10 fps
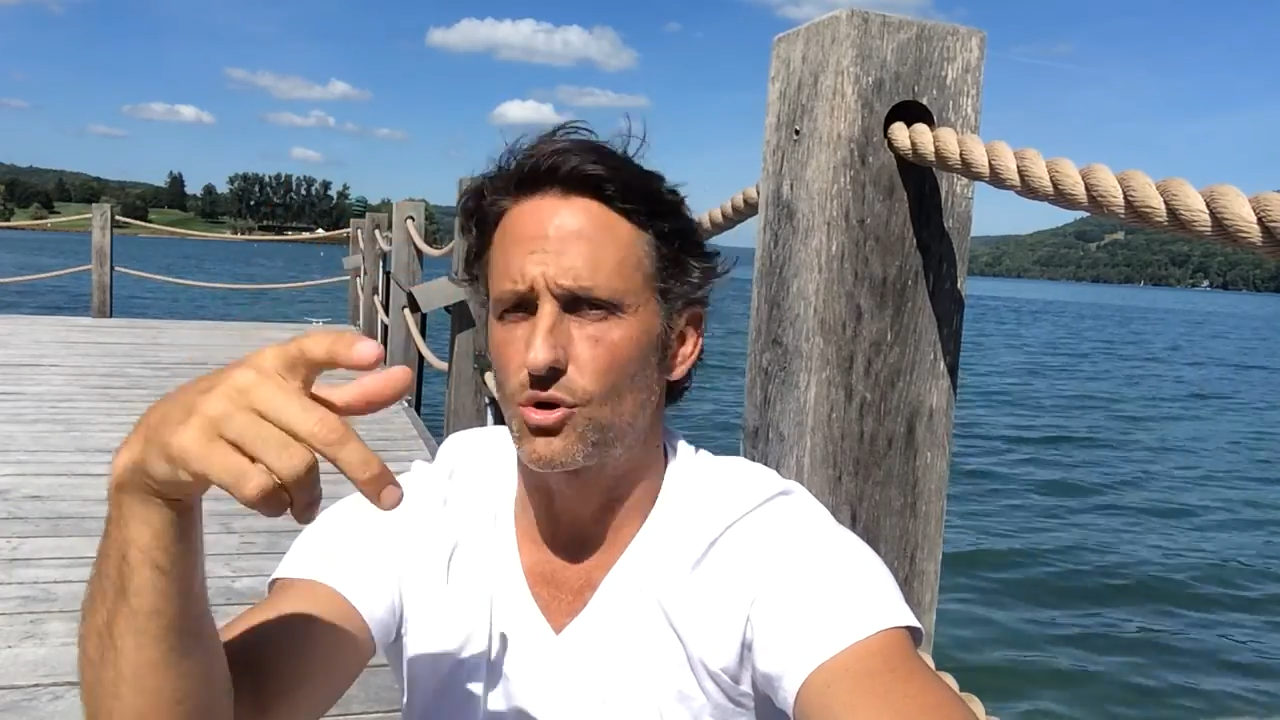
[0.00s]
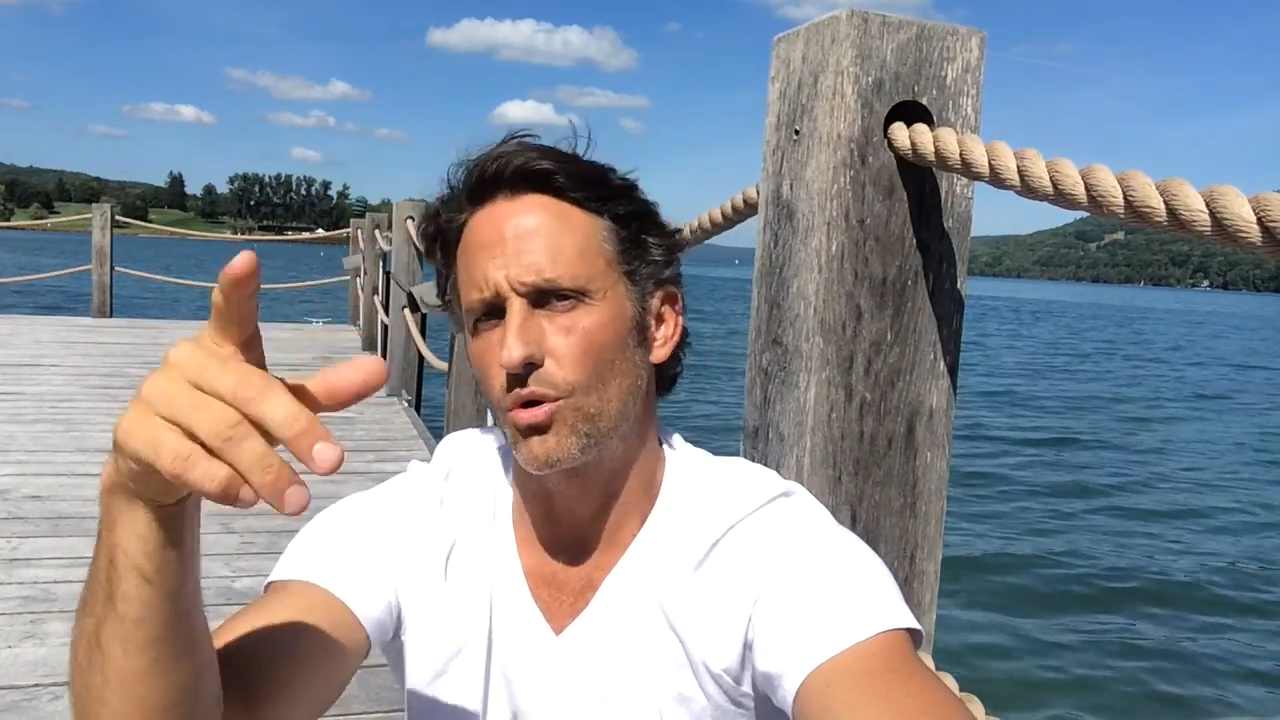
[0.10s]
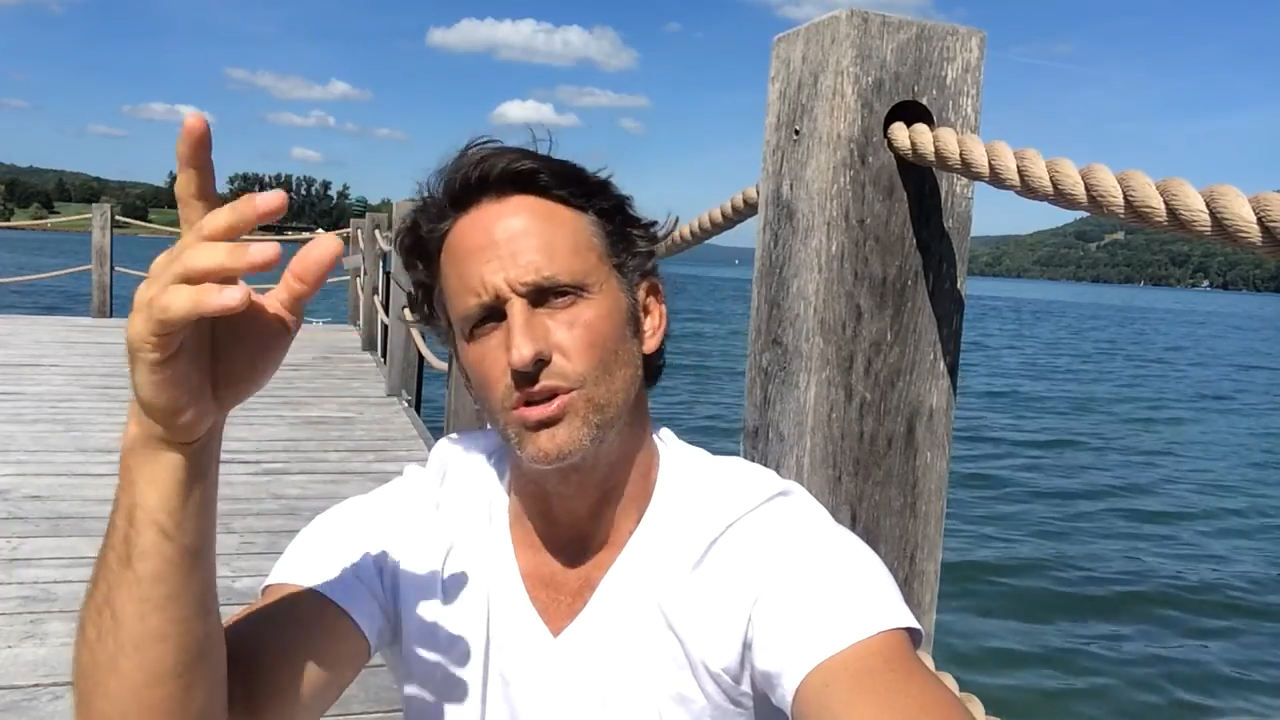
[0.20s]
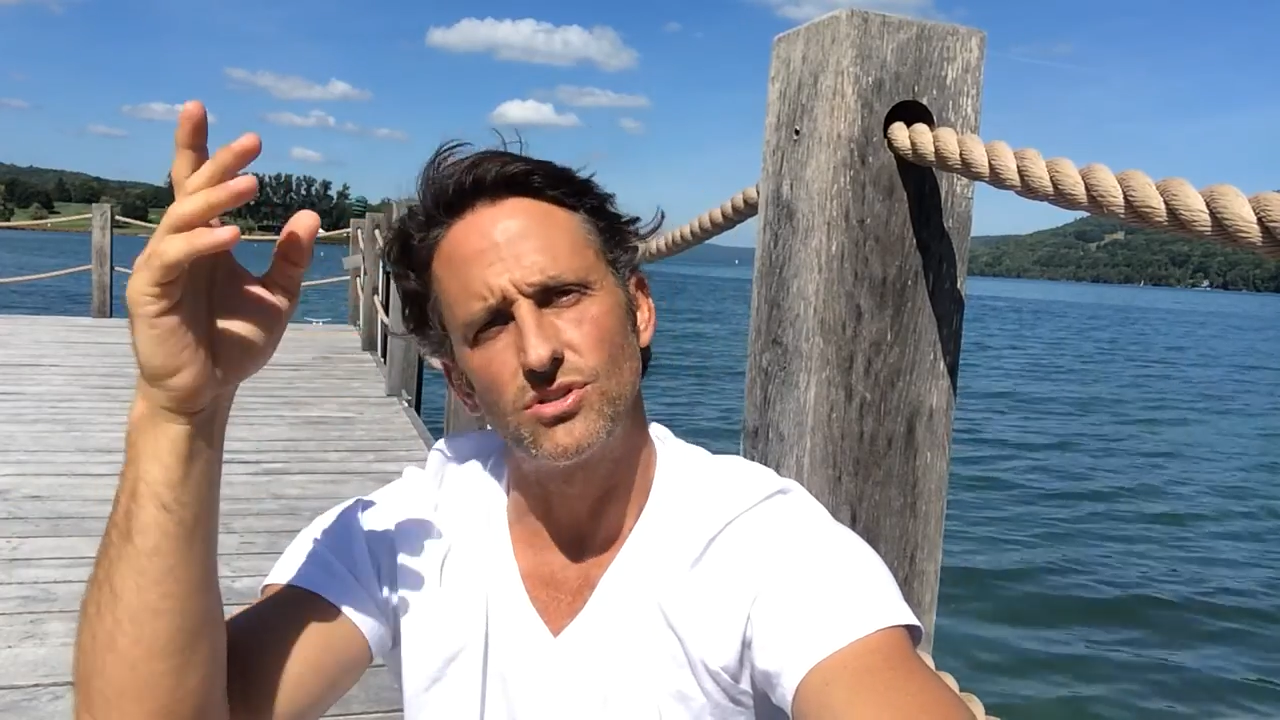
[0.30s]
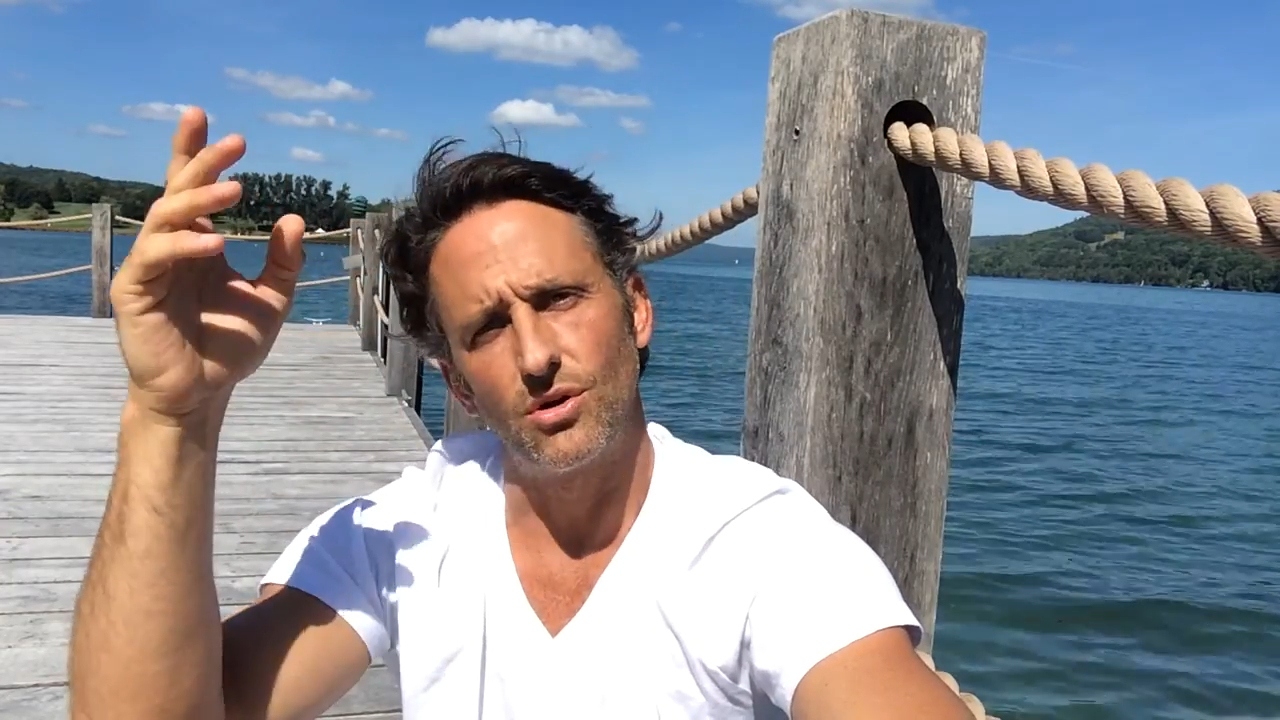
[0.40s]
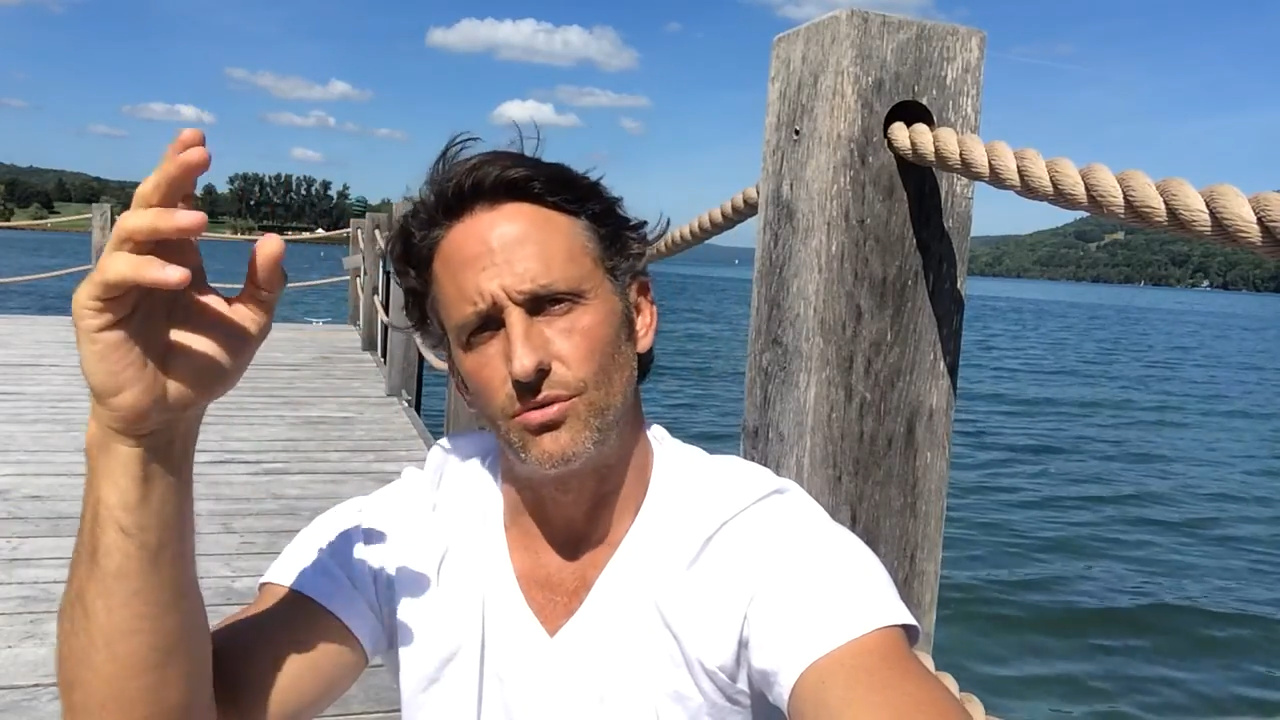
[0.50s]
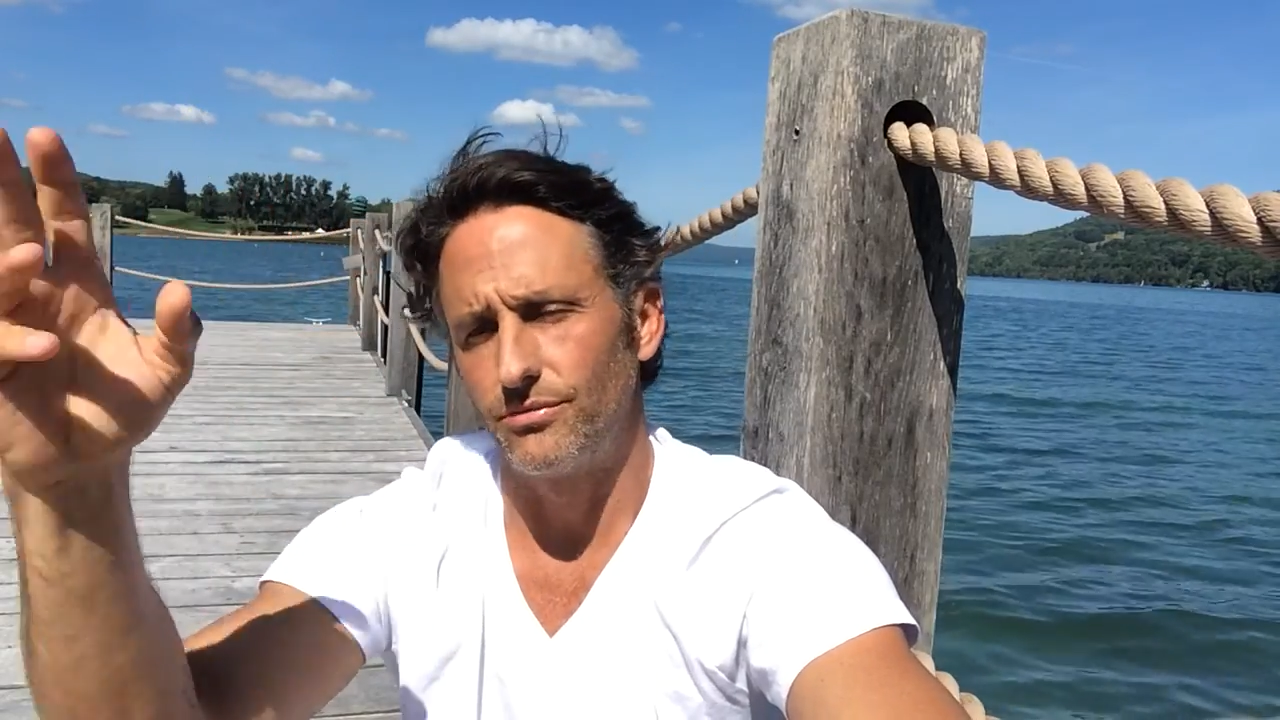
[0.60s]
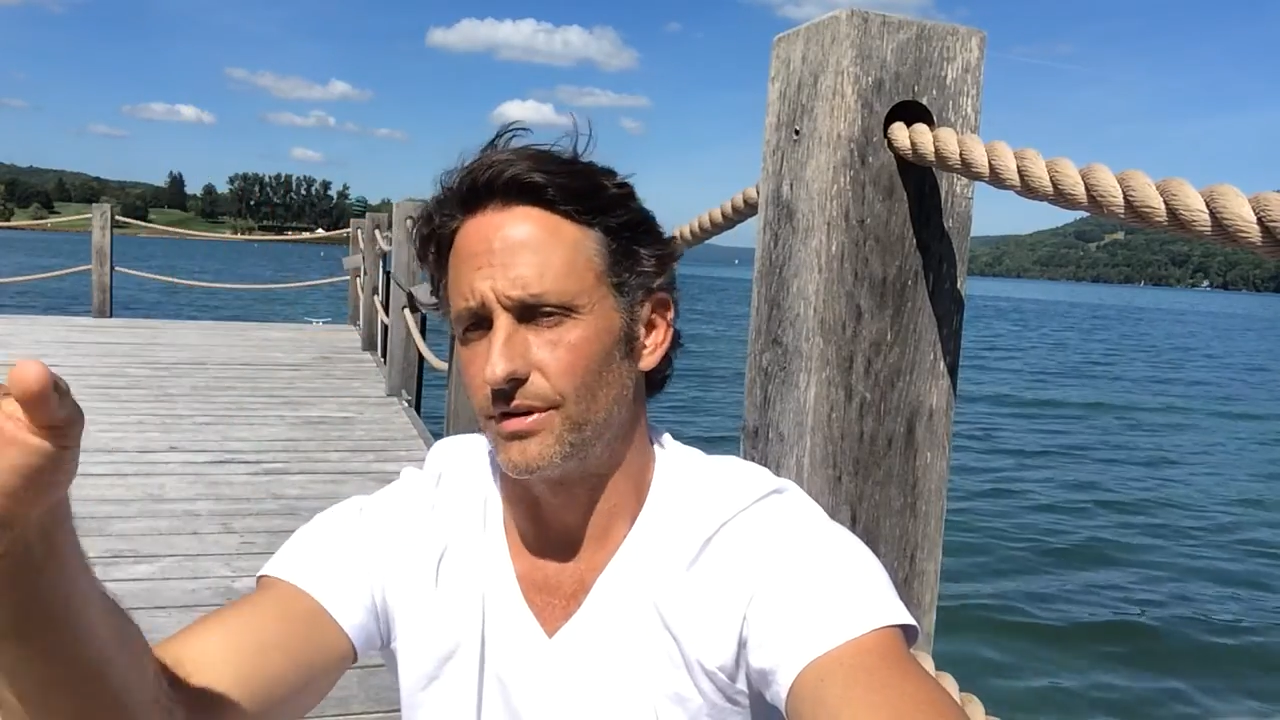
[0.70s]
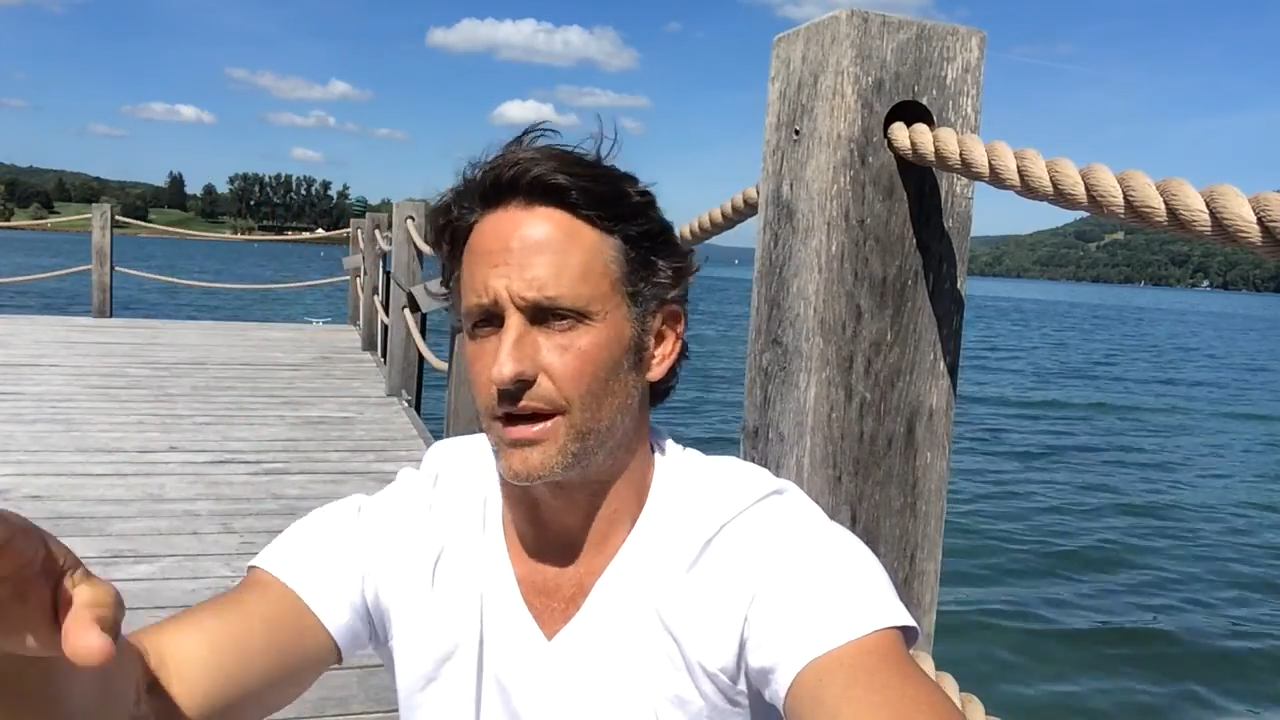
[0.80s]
cortisone,